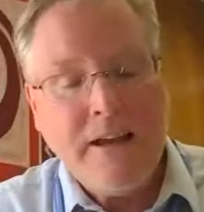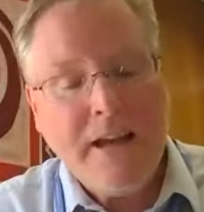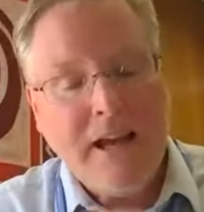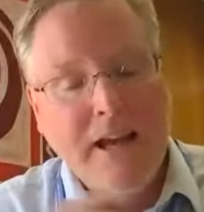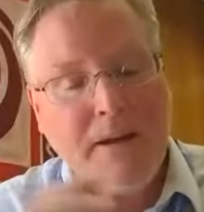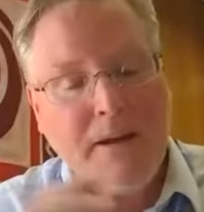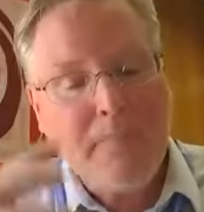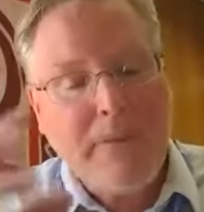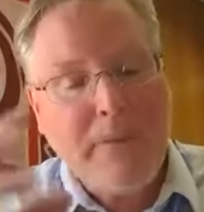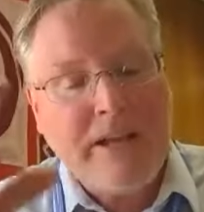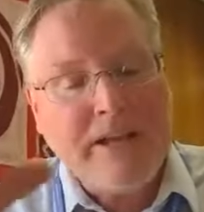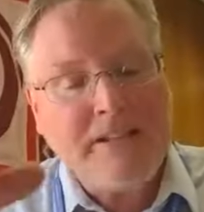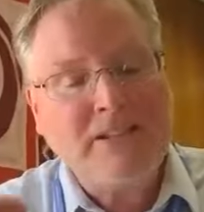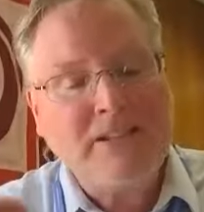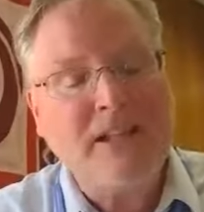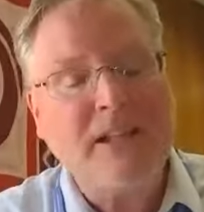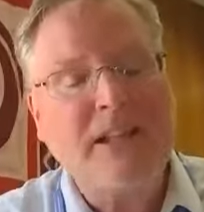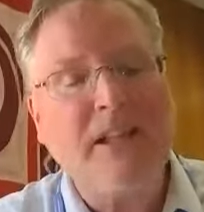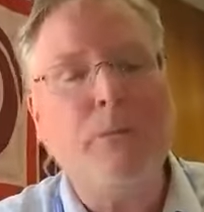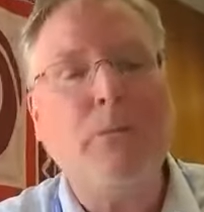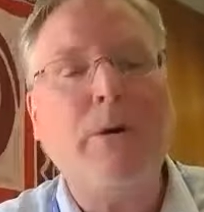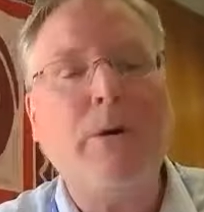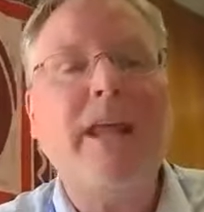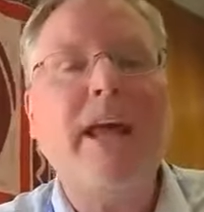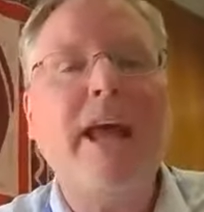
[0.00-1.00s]
And
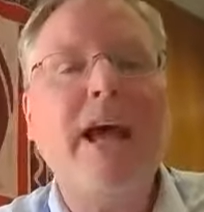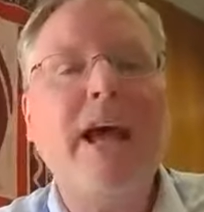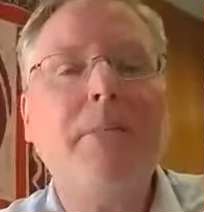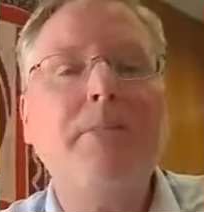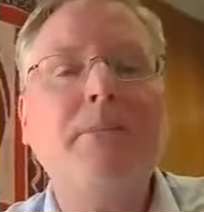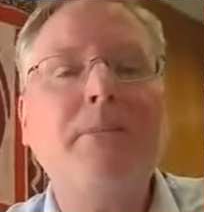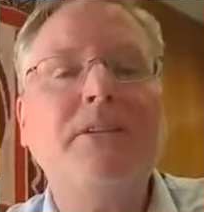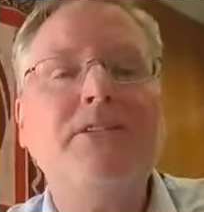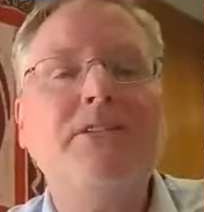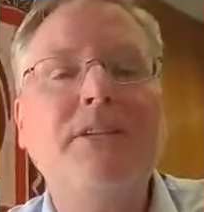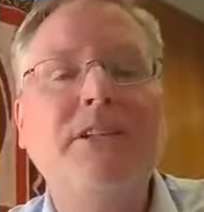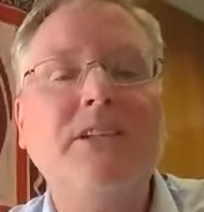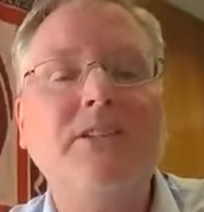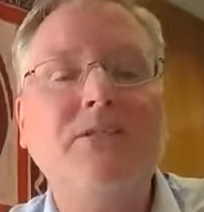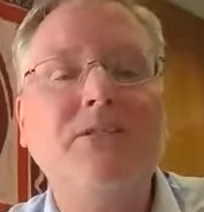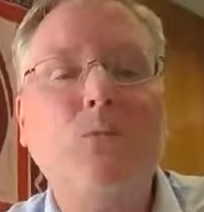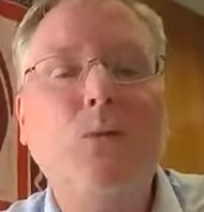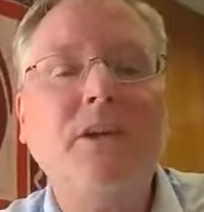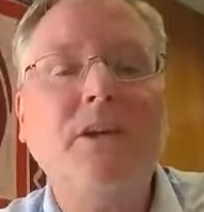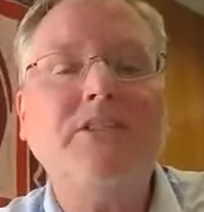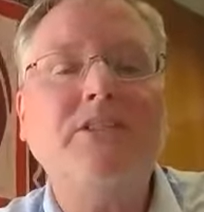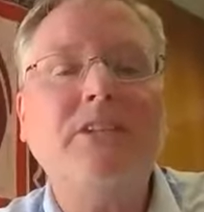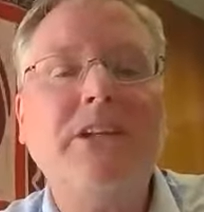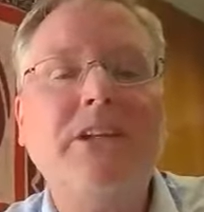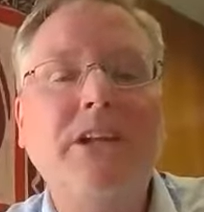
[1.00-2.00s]
basically what happens is
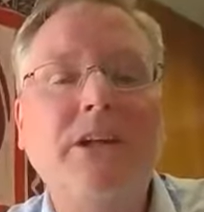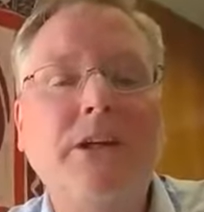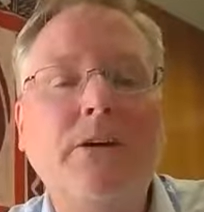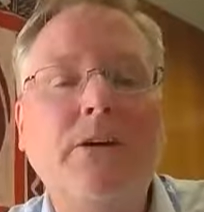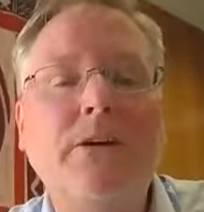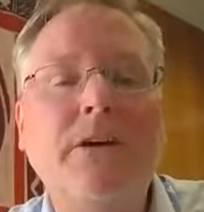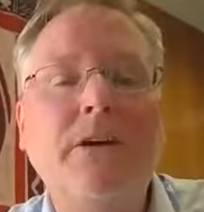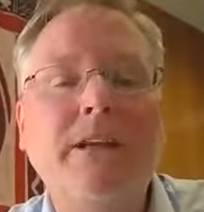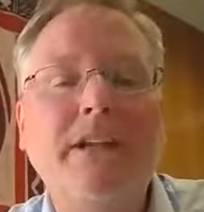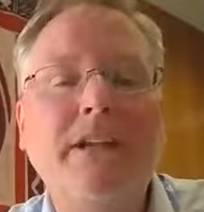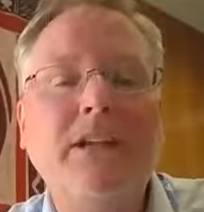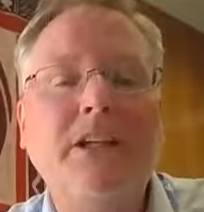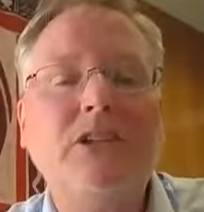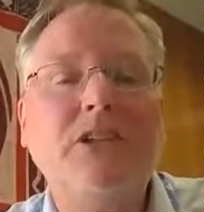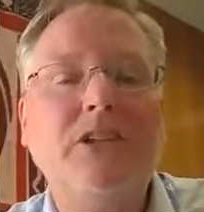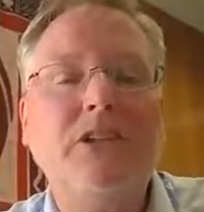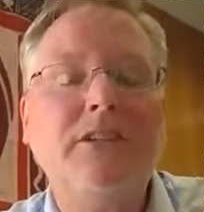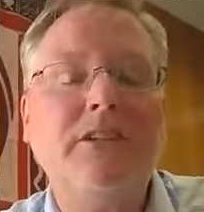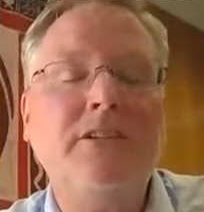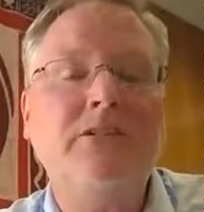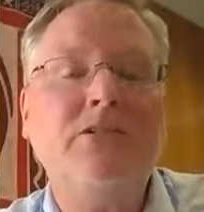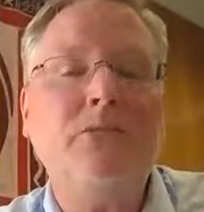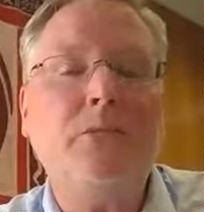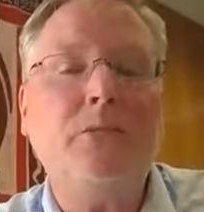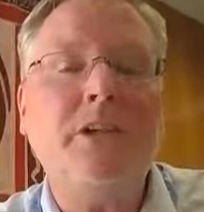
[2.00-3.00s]
once a year in each of
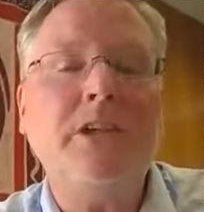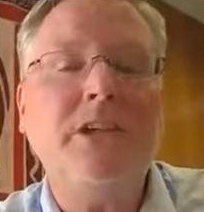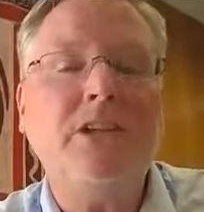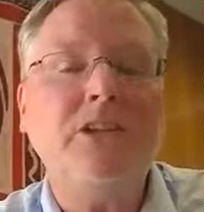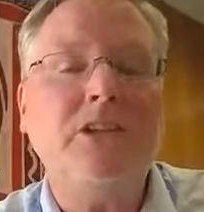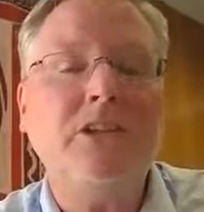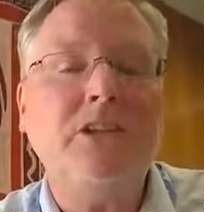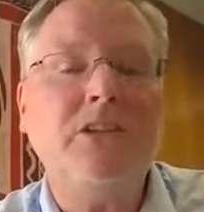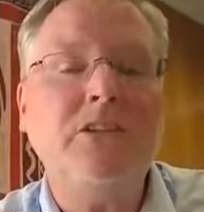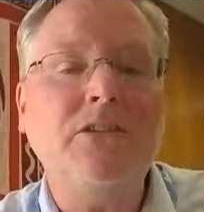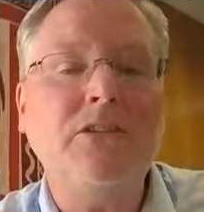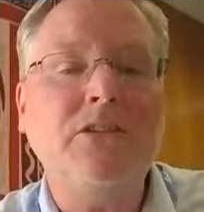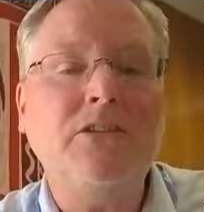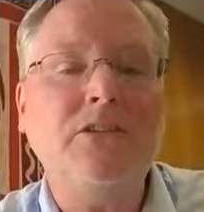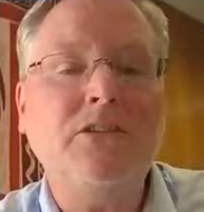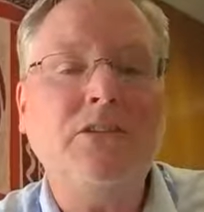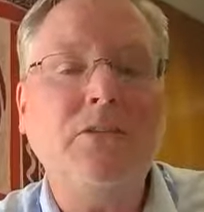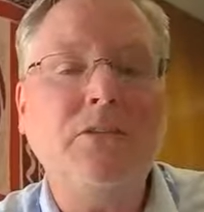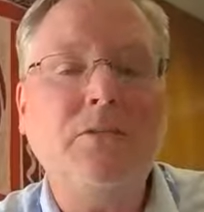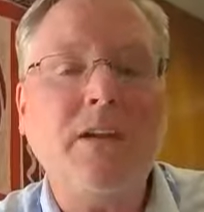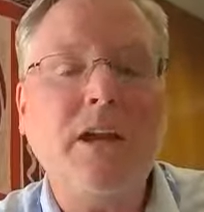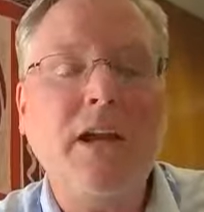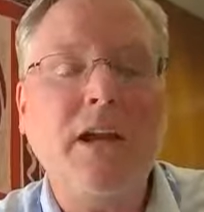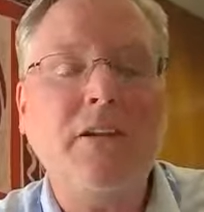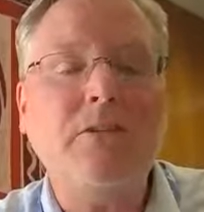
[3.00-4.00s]
these regions,
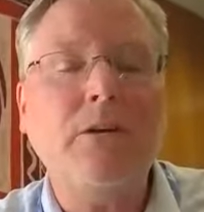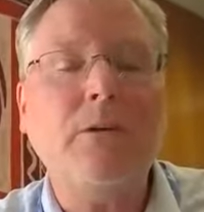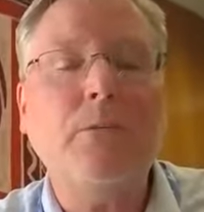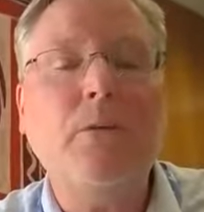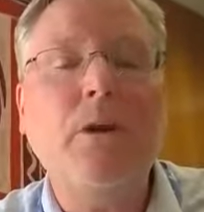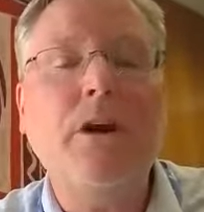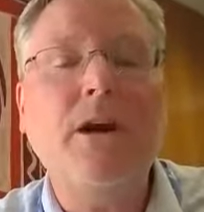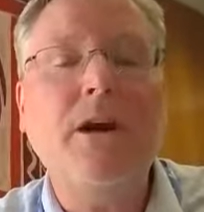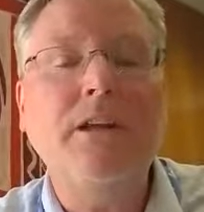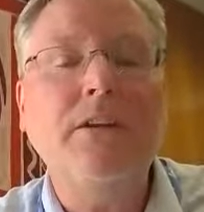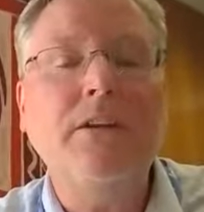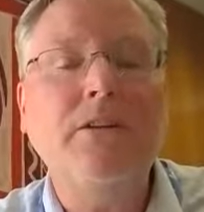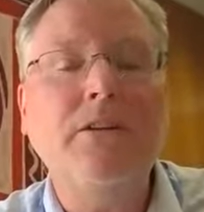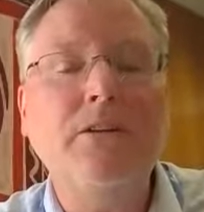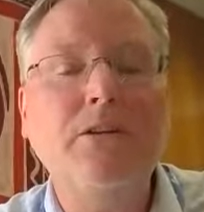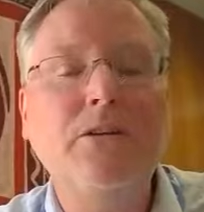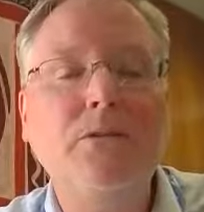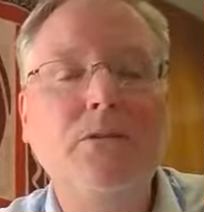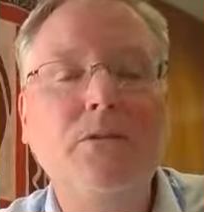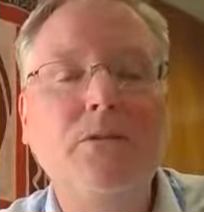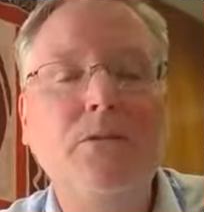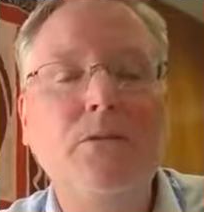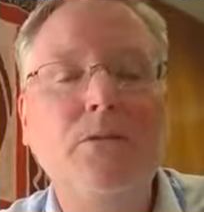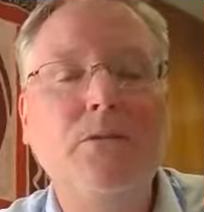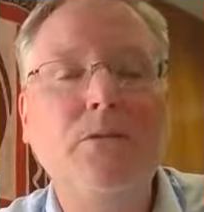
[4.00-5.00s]
everyone
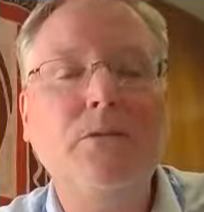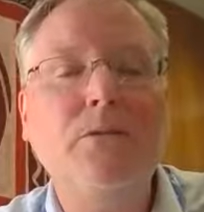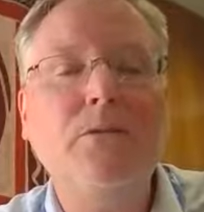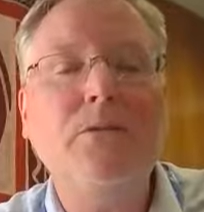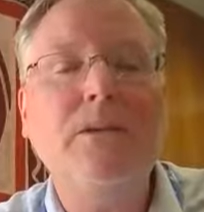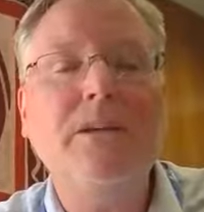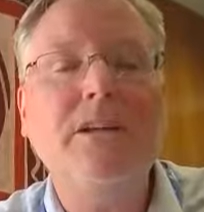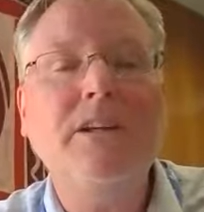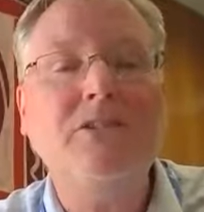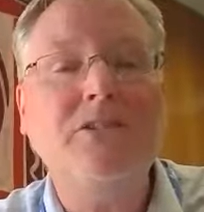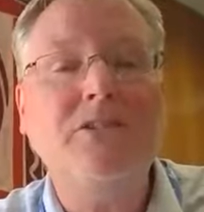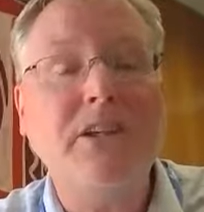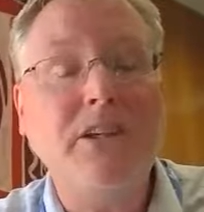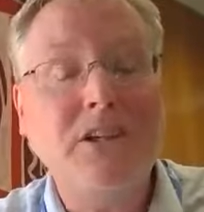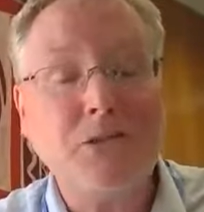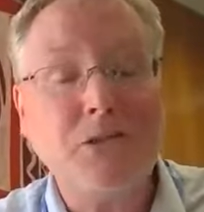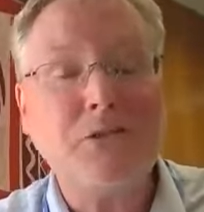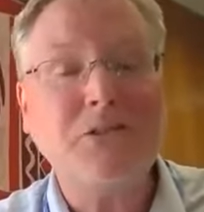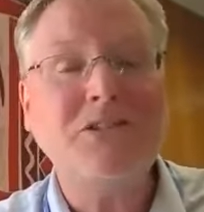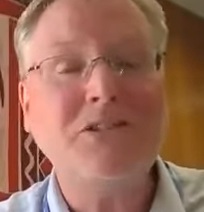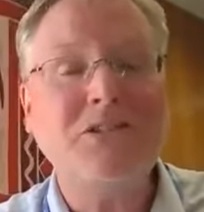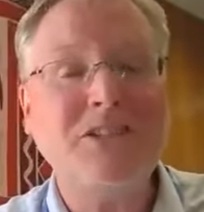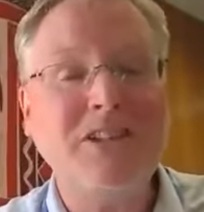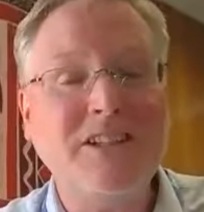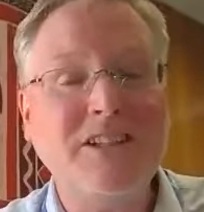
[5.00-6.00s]
who is
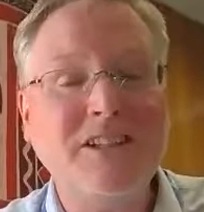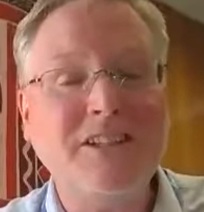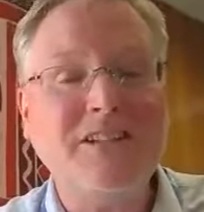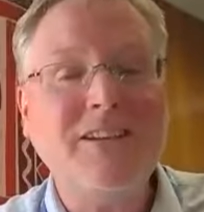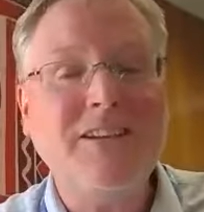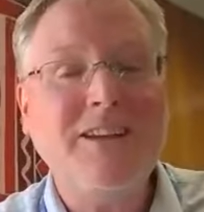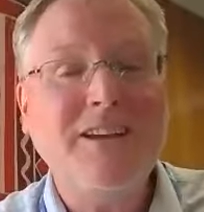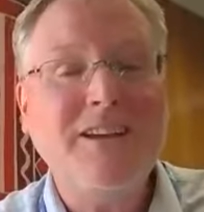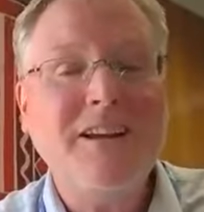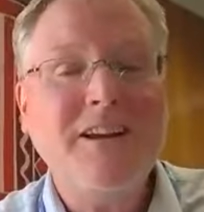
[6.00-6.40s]
interested